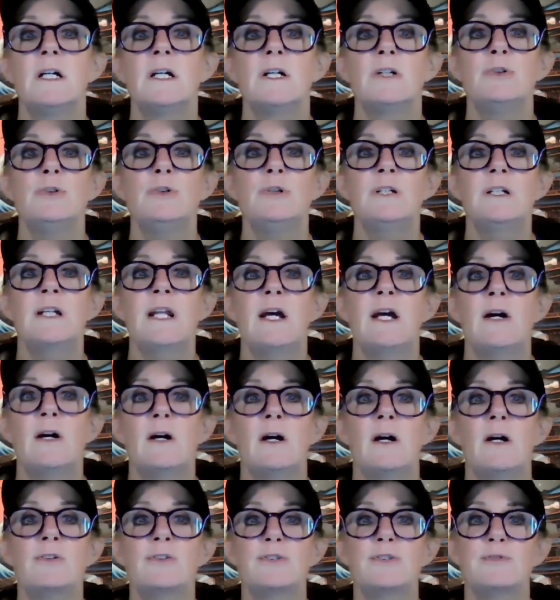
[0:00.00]
You can
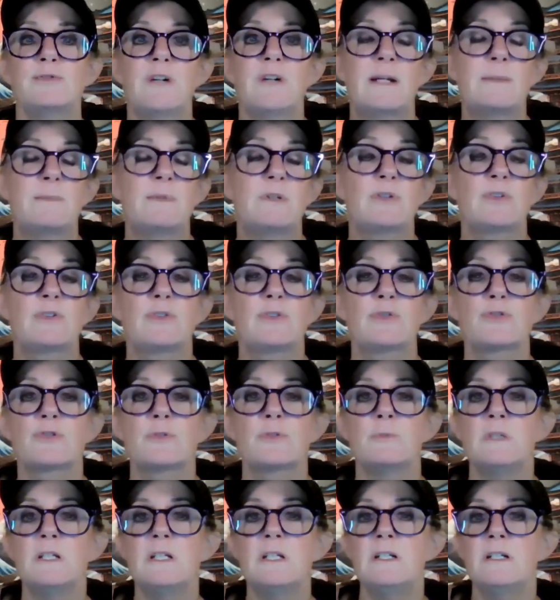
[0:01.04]
also find me on
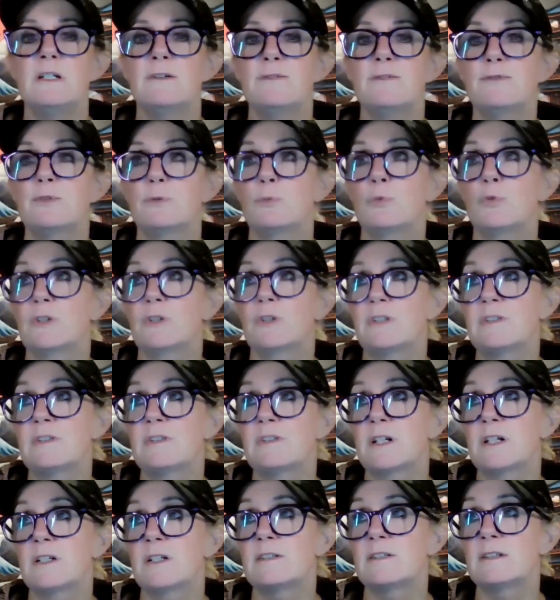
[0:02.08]
social media for more
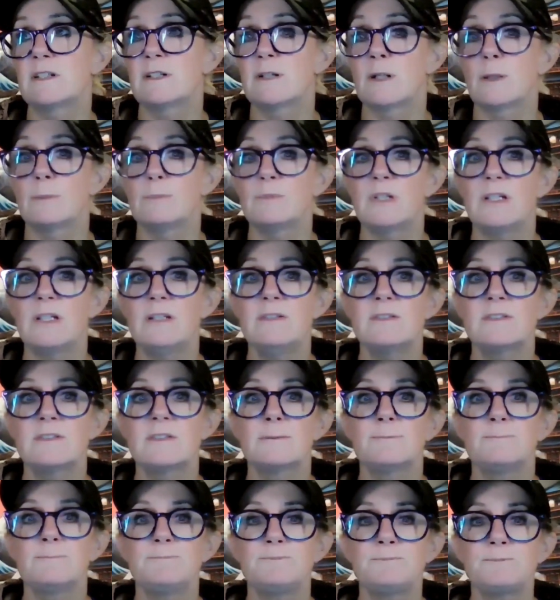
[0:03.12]
insights and
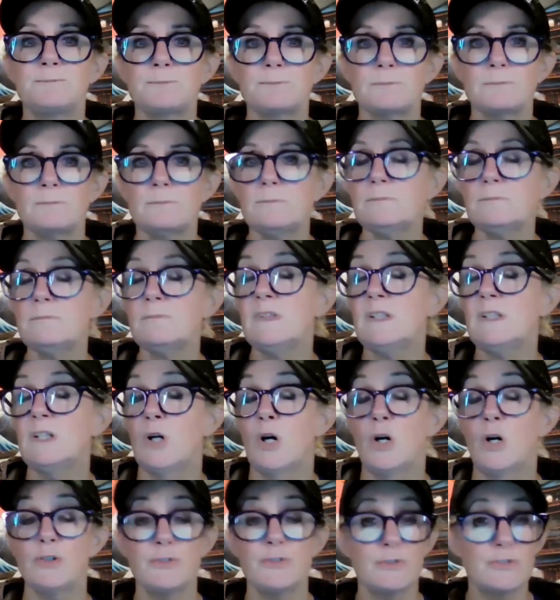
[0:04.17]
updates.
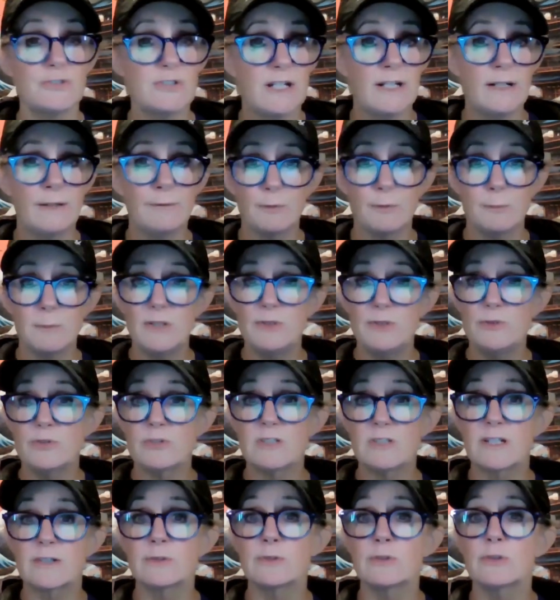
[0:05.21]
Also, sign up for my
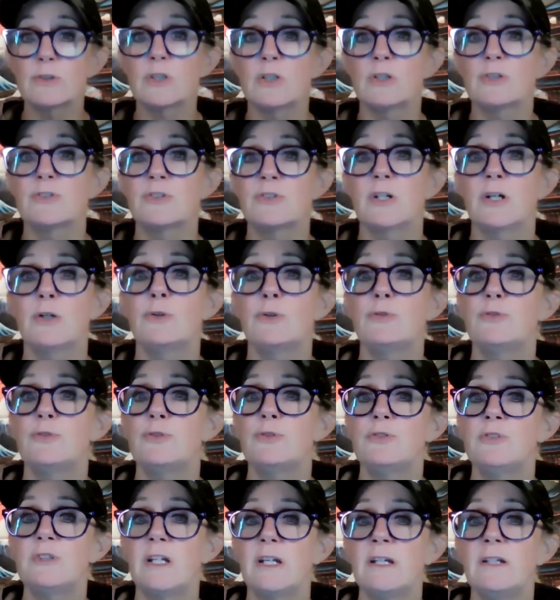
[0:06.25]
newsletter called Taco
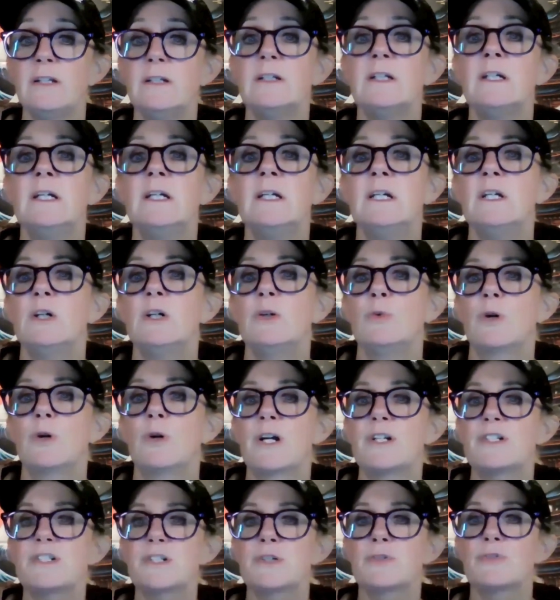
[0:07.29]
Tuesday, where
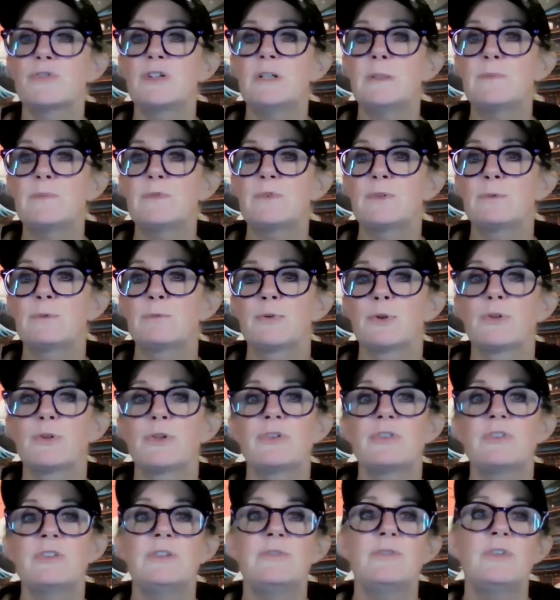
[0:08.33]
I share tips on
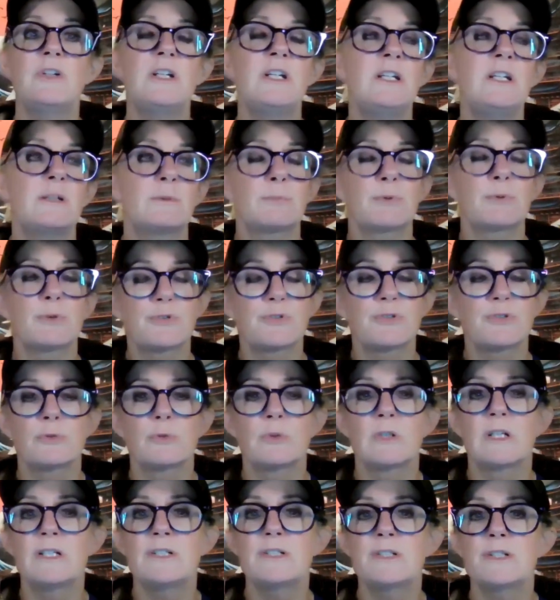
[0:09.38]
productivity and personal
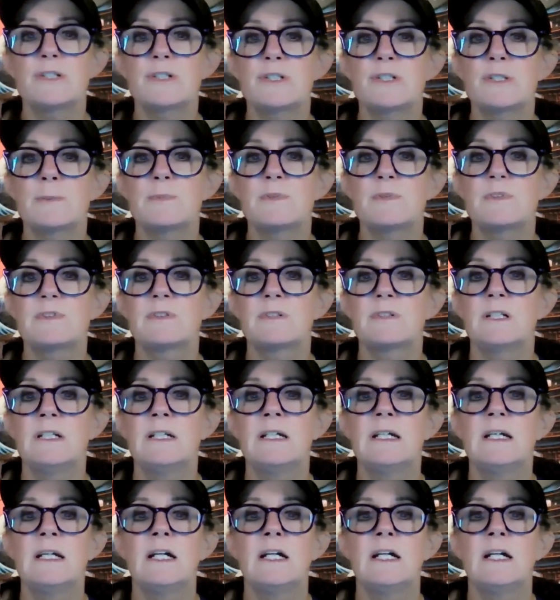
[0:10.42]
relationships.